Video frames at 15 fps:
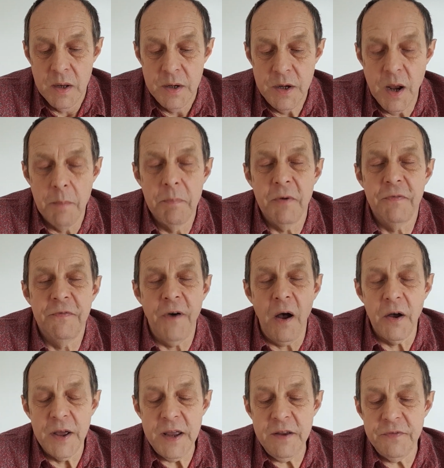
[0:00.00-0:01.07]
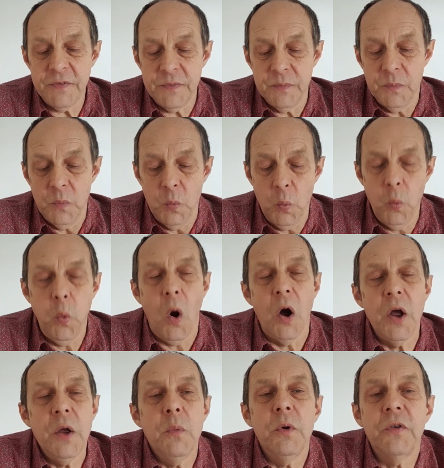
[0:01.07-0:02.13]
Number 5,
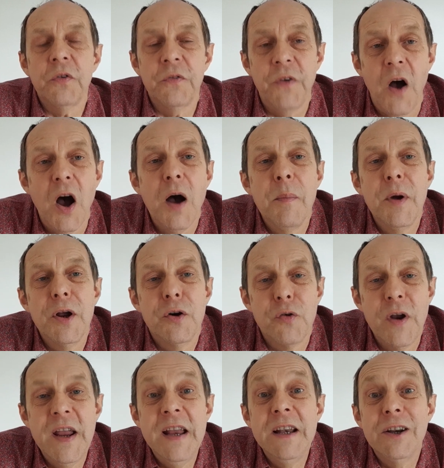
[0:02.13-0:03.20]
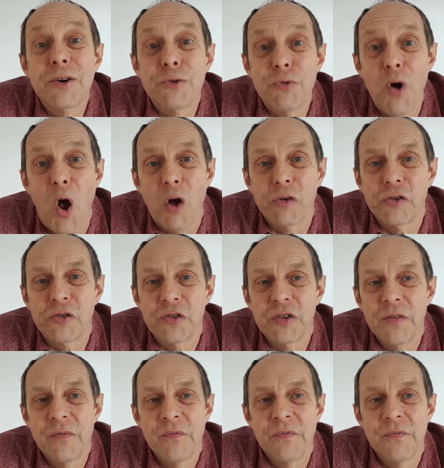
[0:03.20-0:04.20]
why was Farmer Green cross?